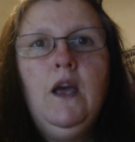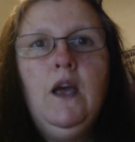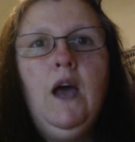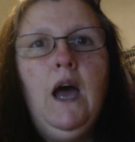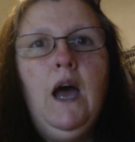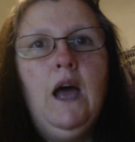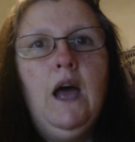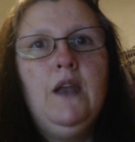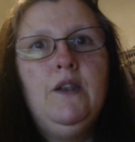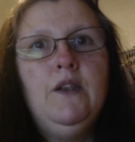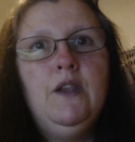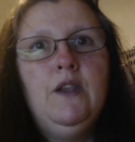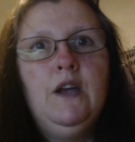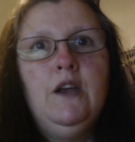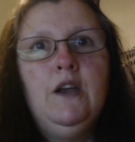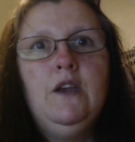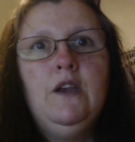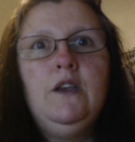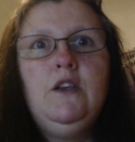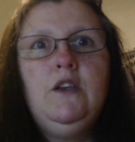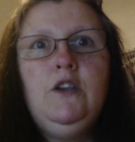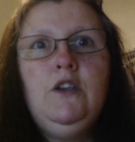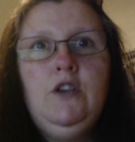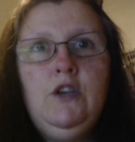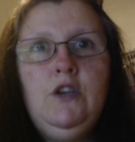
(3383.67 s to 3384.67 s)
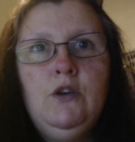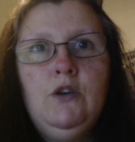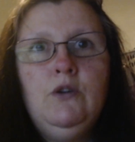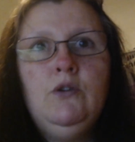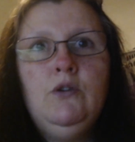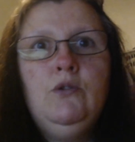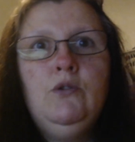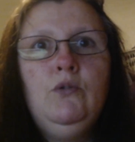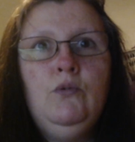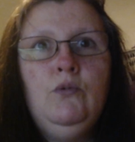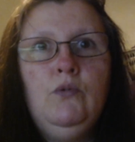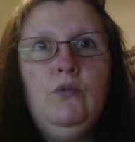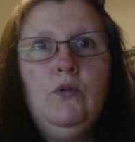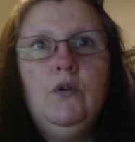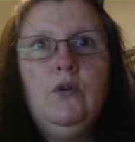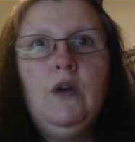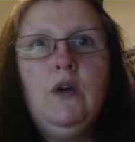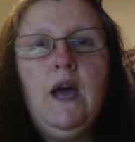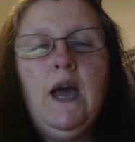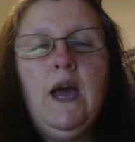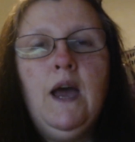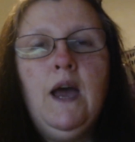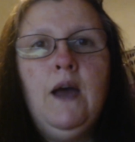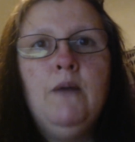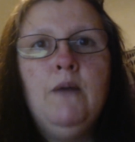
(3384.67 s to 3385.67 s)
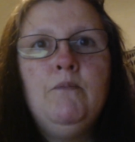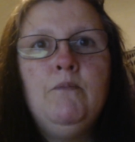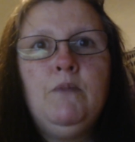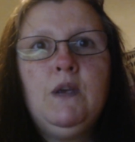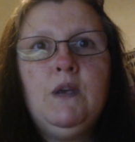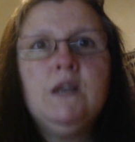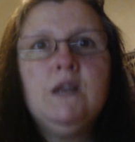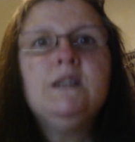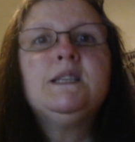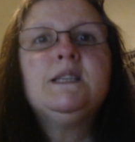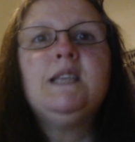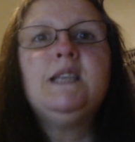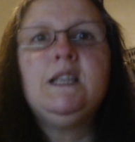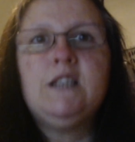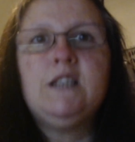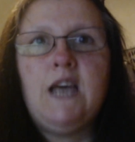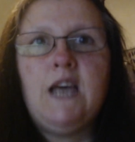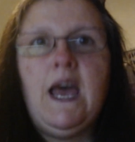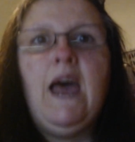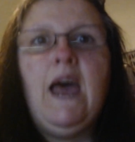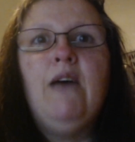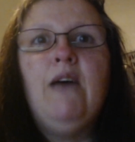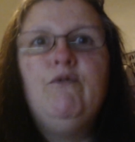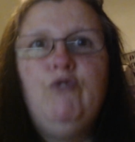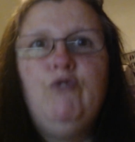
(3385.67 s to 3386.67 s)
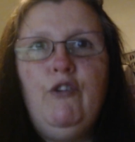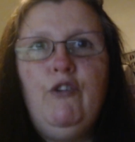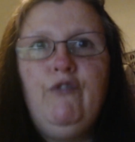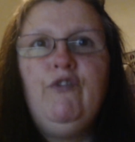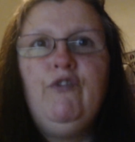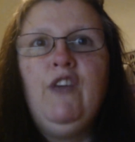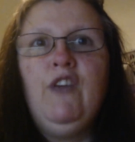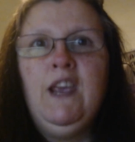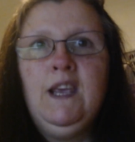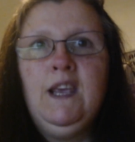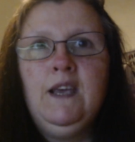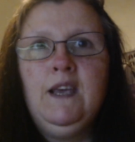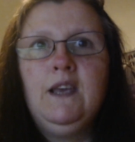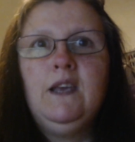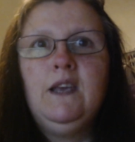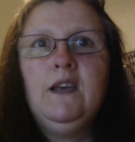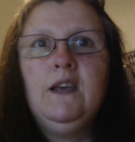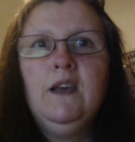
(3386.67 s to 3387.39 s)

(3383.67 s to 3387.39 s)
and that you consider everything